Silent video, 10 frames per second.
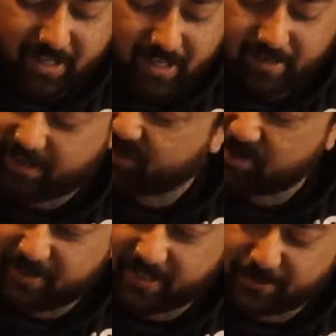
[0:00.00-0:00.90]
I know a
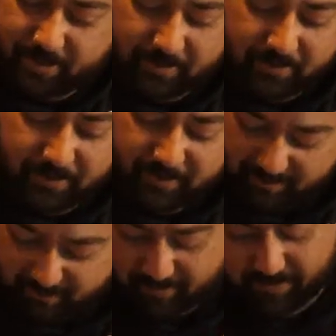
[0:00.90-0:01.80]
lot of people are
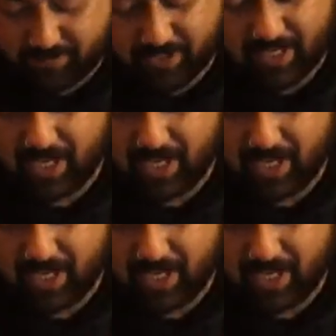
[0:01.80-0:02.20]
50-50, fucking hate